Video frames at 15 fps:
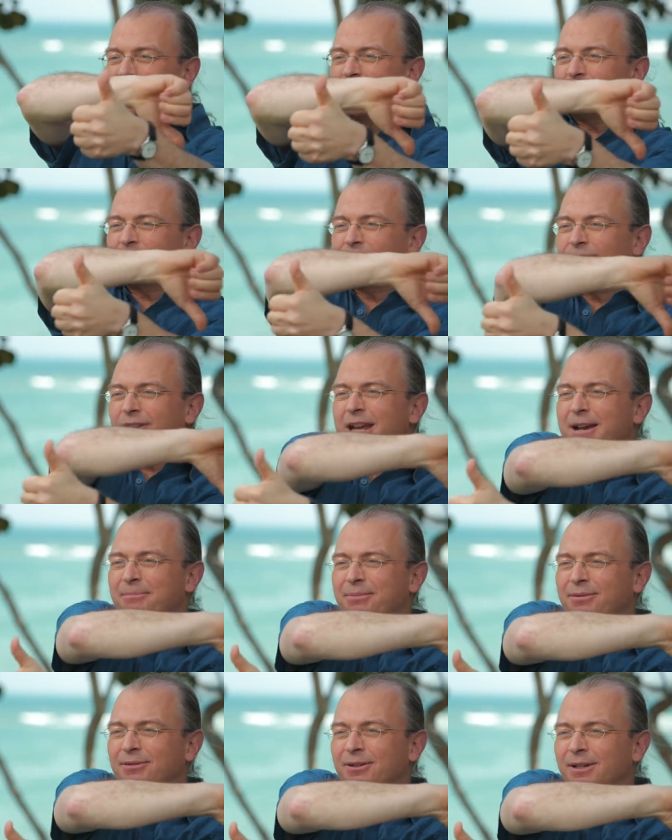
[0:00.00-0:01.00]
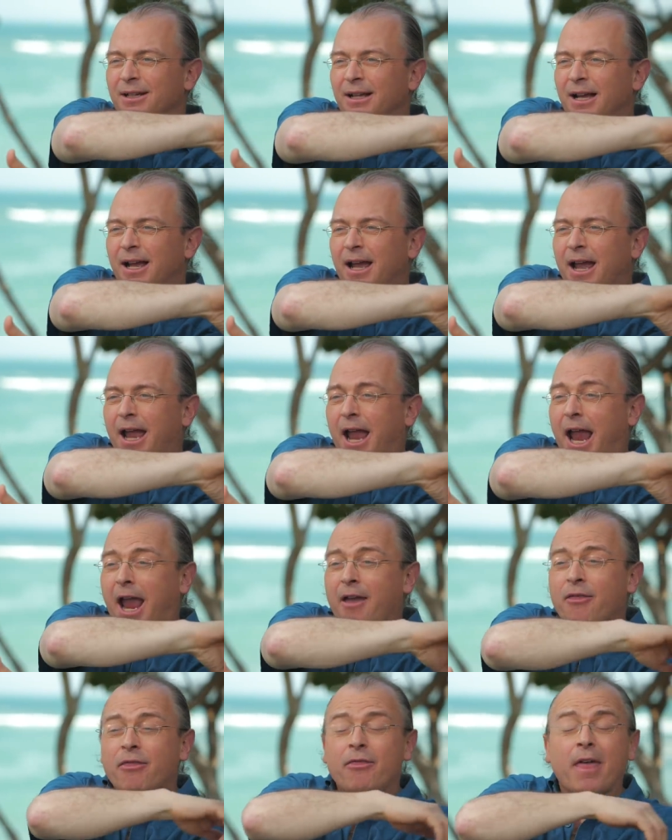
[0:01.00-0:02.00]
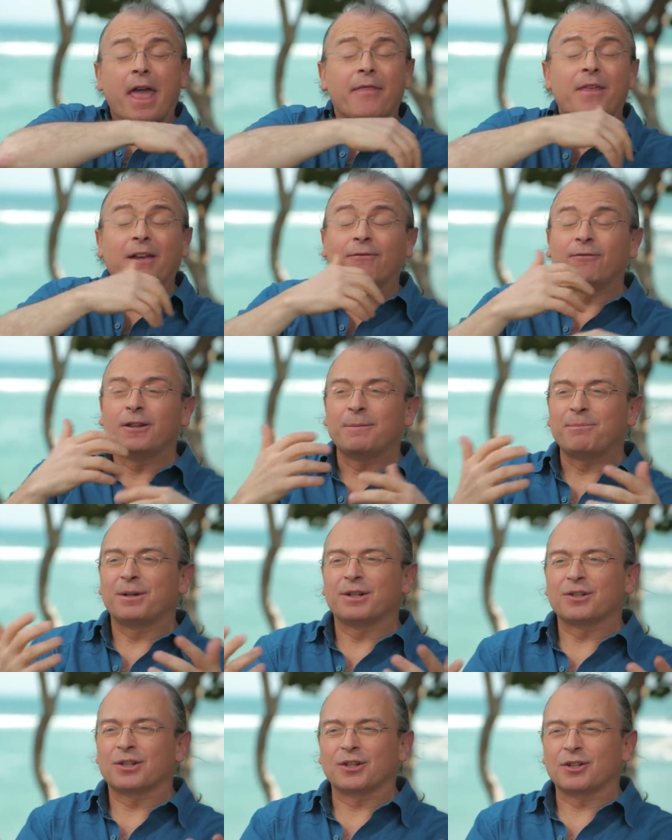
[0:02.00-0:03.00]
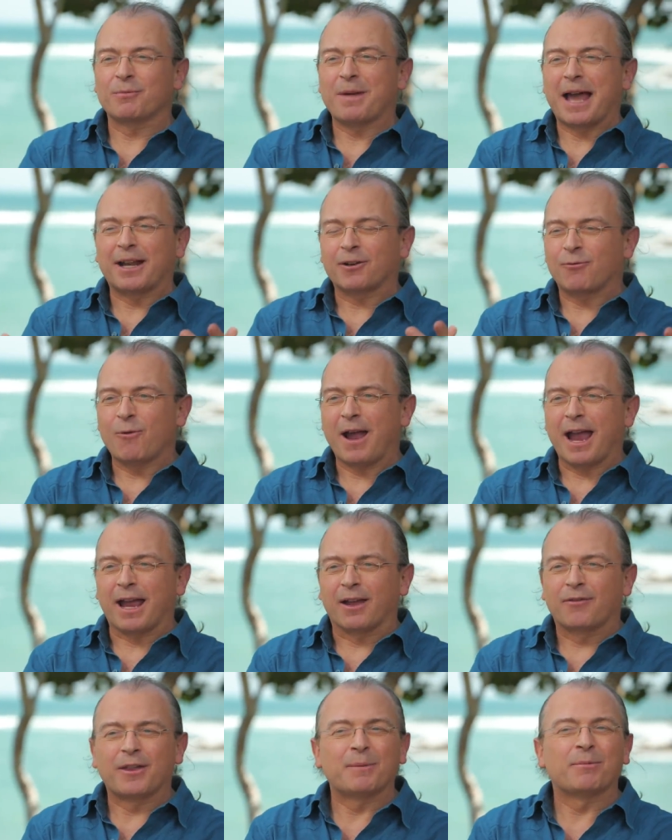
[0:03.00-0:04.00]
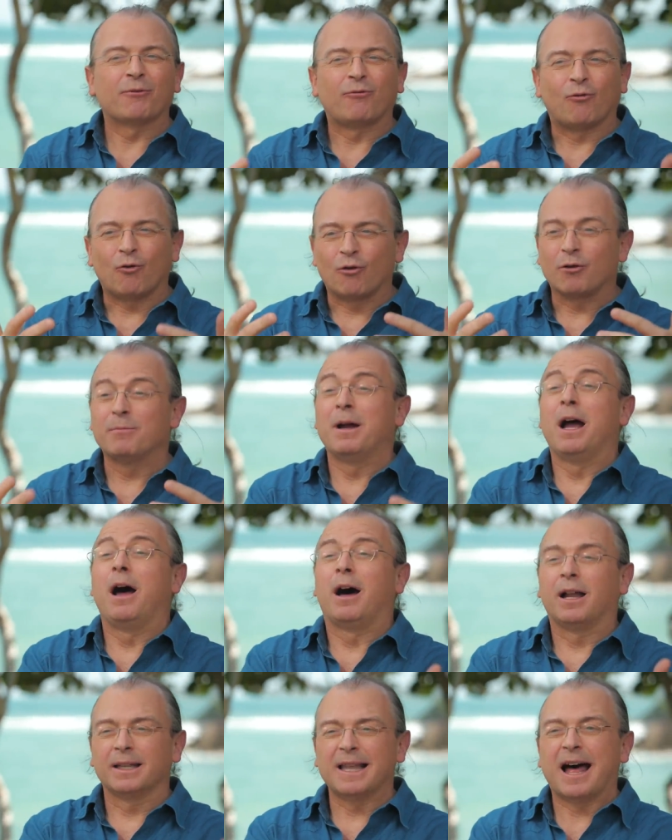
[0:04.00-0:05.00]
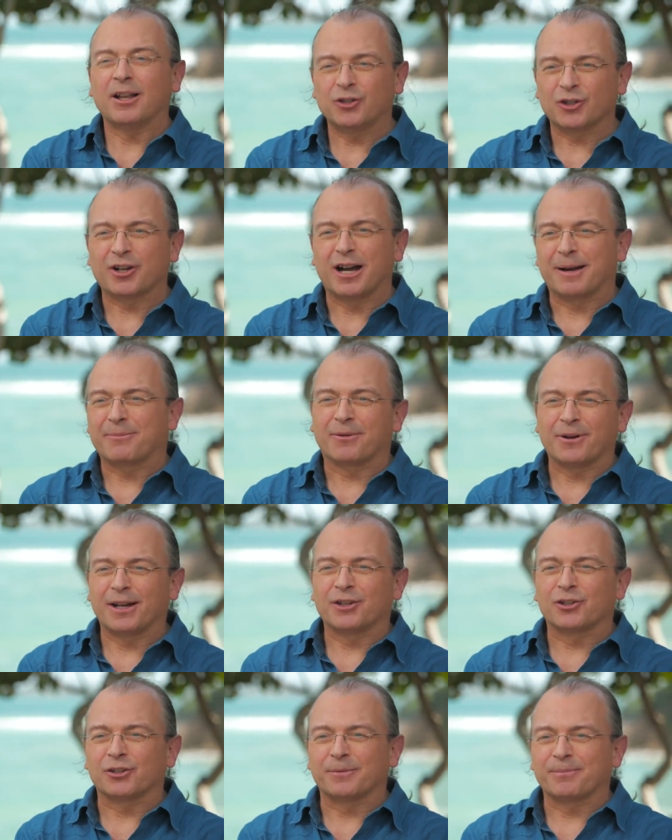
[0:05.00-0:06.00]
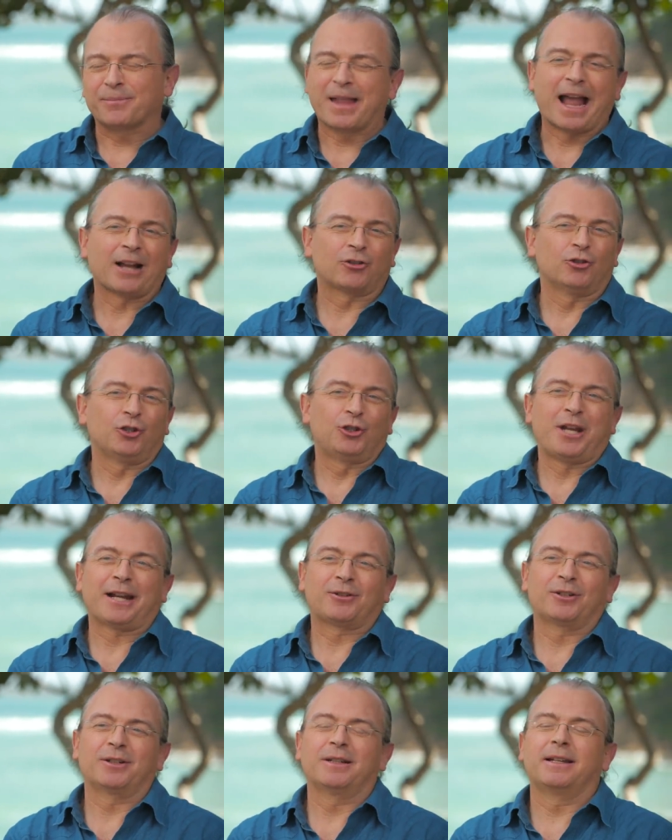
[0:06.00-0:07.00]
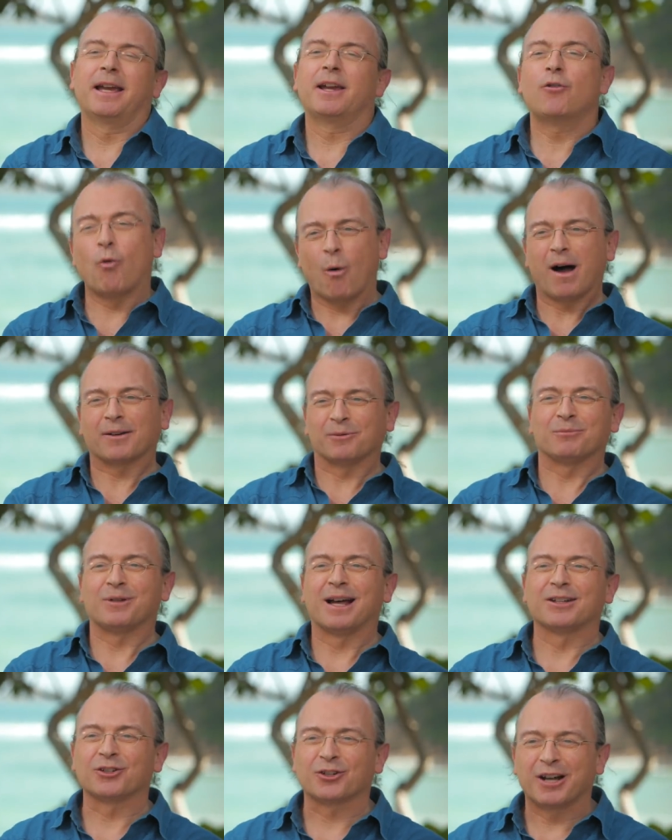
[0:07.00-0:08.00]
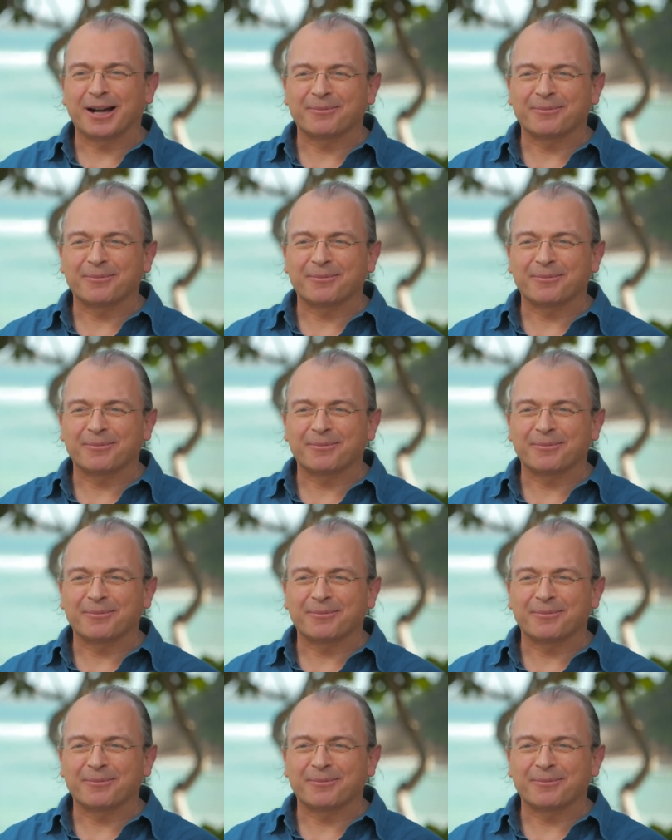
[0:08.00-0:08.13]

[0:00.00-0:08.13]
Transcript: bits flip, and they flip in a systematic way. They perform a logic operation actually technically a quantum logic